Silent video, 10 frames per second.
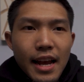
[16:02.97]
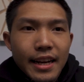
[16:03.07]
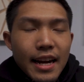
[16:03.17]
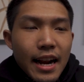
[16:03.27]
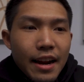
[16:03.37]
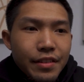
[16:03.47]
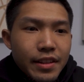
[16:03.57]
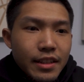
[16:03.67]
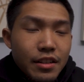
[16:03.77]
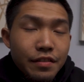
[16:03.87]
and got
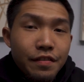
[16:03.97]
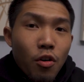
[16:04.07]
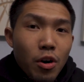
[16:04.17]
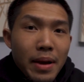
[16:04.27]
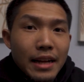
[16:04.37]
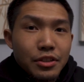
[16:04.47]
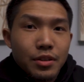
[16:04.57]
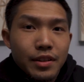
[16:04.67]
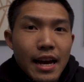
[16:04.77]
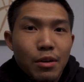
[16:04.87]
everything to format
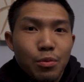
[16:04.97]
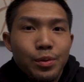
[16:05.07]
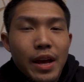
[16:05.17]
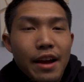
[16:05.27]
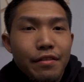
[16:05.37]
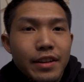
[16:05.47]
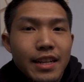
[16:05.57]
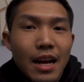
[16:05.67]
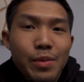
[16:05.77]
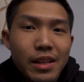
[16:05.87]
so that every
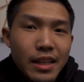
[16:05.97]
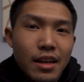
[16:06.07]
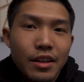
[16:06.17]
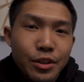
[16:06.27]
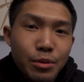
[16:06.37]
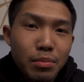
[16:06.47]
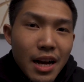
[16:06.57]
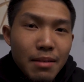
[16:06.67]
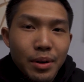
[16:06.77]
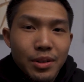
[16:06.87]
time we click on a new
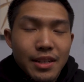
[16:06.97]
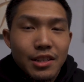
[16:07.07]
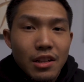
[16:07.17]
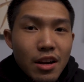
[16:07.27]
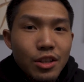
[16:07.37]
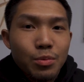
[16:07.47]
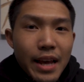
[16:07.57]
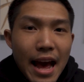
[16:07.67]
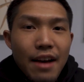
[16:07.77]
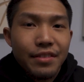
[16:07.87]
blog post, as long as we
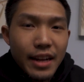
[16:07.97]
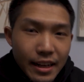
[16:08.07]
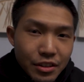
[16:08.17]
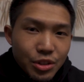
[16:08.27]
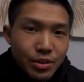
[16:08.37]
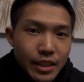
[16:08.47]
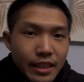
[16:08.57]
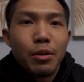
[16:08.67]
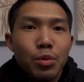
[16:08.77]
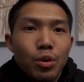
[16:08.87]
have an entry,
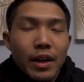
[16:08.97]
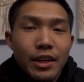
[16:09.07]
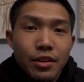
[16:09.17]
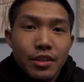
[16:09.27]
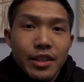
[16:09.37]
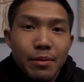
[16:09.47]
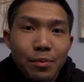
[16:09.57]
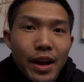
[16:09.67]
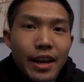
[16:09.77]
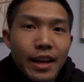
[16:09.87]
it will render the same
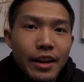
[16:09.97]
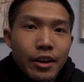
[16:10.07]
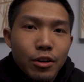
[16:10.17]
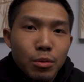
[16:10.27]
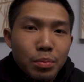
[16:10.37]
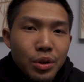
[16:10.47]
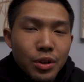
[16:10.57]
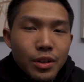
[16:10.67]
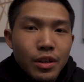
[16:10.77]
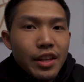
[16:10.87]
way, and it'll
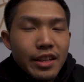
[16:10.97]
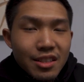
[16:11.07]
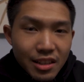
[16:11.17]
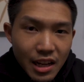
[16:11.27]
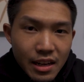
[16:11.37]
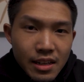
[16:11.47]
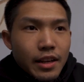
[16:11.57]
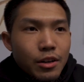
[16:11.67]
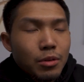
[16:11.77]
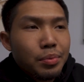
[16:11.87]
pull the slug,
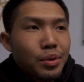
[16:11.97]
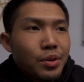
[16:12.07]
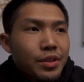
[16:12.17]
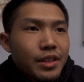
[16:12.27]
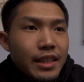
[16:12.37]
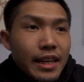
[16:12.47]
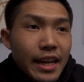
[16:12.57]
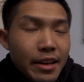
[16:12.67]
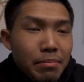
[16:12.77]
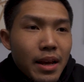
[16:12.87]
it'll pull the
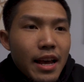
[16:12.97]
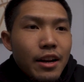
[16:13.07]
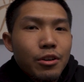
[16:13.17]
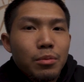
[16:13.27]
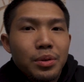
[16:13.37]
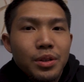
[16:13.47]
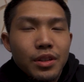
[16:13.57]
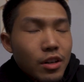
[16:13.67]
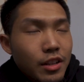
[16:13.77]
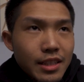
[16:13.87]
name, and it'll
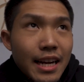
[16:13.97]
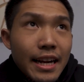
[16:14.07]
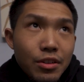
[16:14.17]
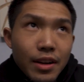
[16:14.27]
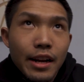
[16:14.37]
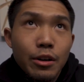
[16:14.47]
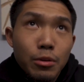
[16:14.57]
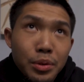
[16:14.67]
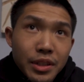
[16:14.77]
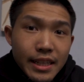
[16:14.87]
pull, or the title, and it'll
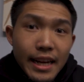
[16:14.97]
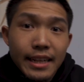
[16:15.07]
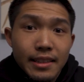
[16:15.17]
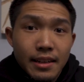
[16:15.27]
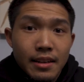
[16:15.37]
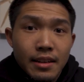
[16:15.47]
pull the date.